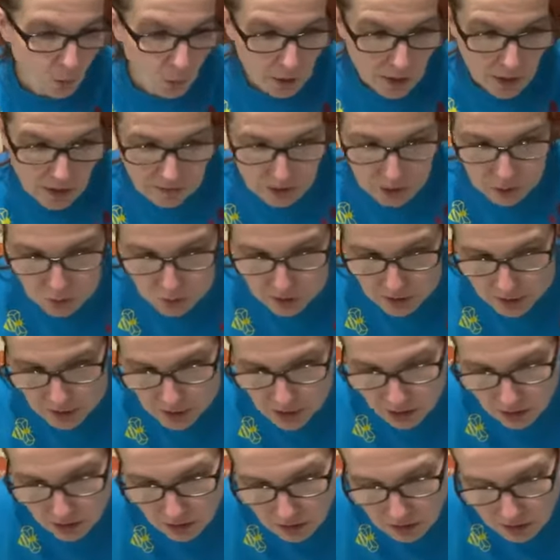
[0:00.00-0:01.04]
We have a new
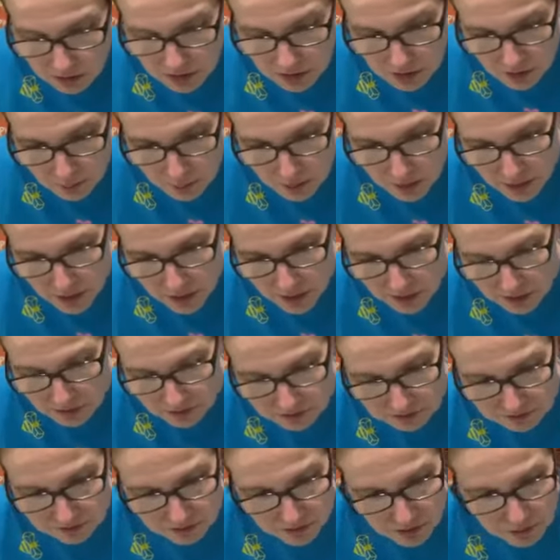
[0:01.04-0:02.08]
catalog coming
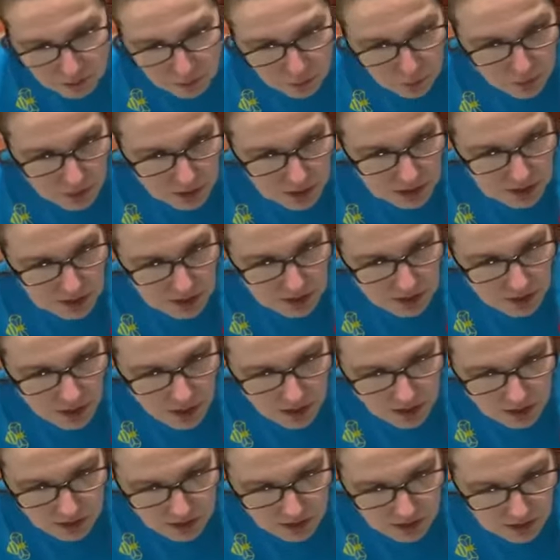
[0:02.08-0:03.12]
out February
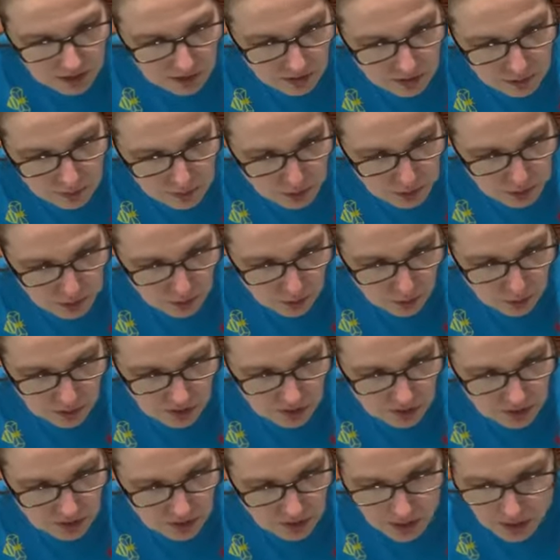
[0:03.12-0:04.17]
2nd. I'm so
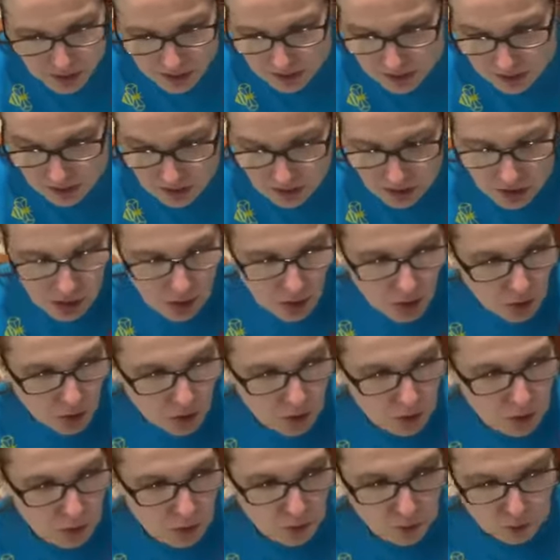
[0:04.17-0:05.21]
excited.
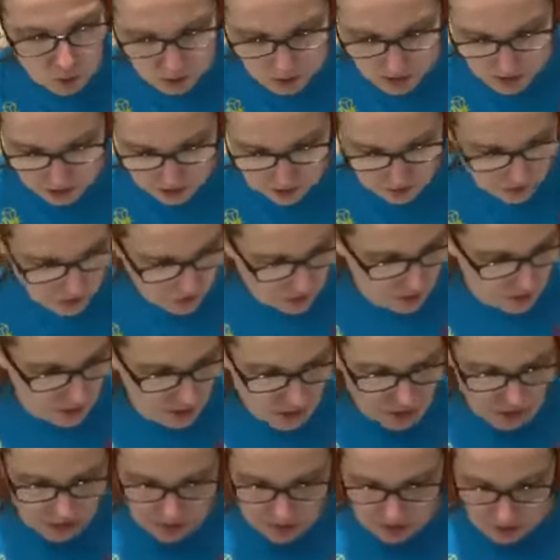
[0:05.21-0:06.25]
New
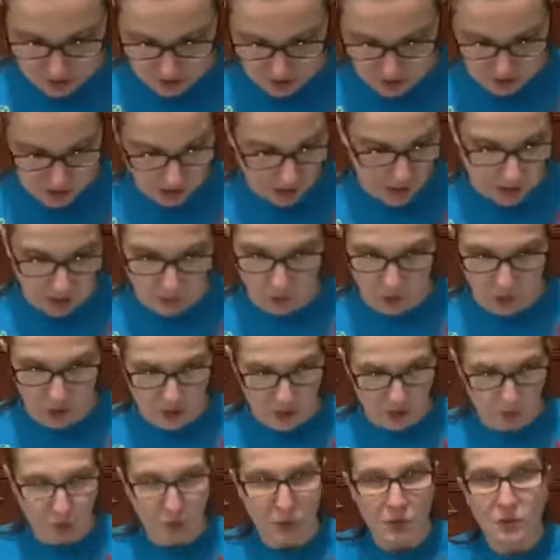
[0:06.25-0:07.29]
transfers. All right, we're
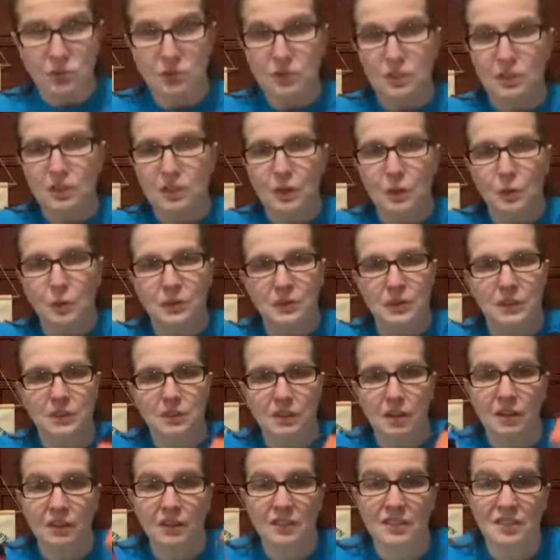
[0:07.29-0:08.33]
just gonna go with these
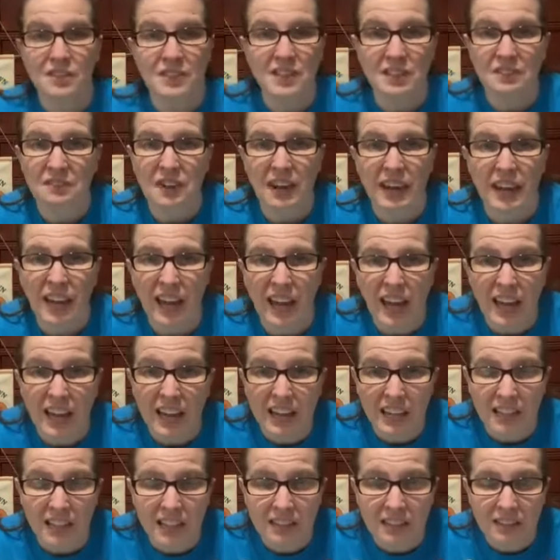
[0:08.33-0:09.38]
colors. If I
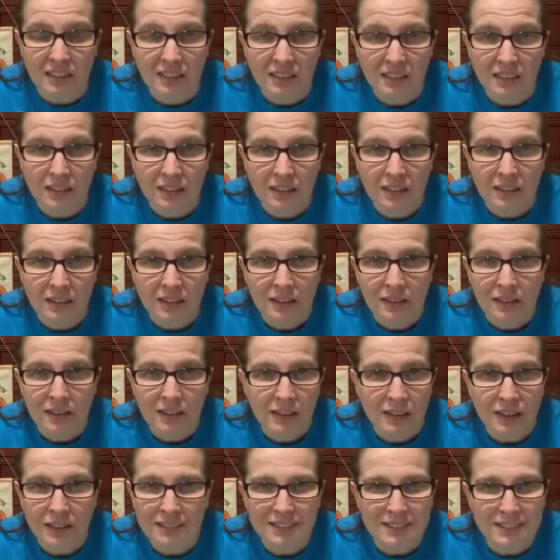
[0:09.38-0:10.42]
hate it,
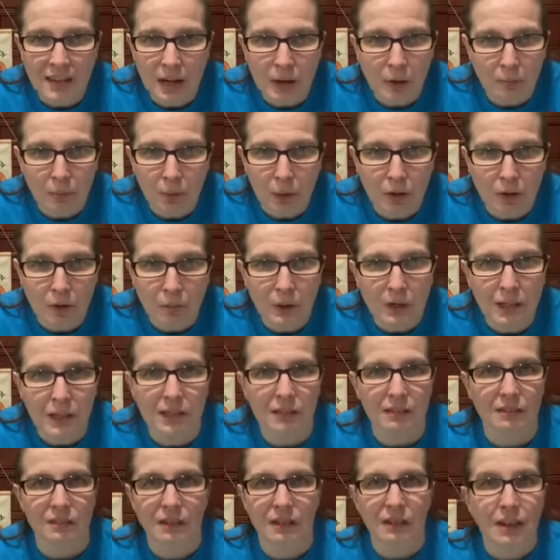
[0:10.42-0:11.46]
it's not
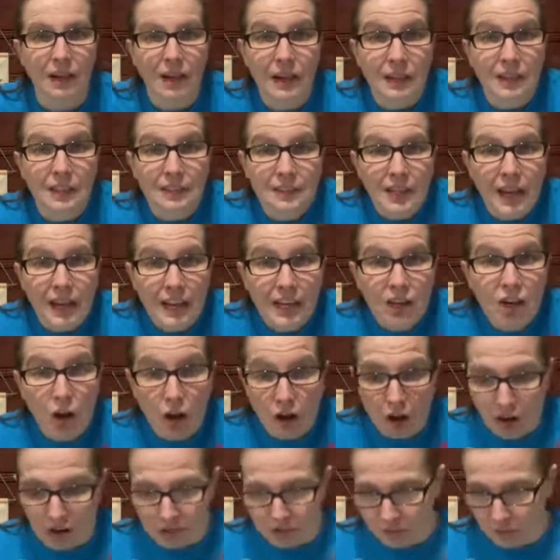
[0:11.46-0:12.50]
permanent. I can take it
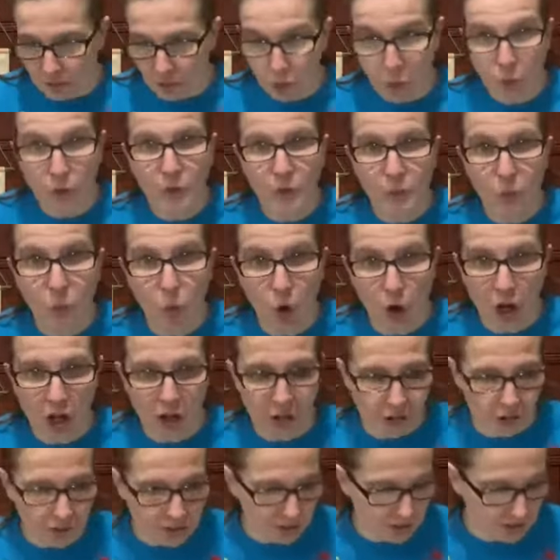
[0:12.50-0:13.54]
off with
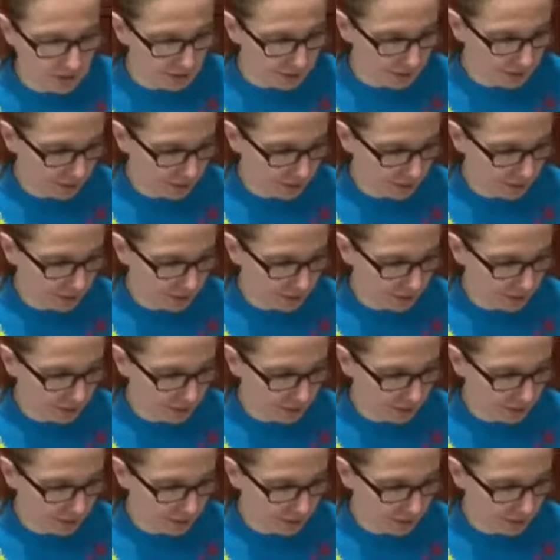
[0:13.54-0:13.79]
water.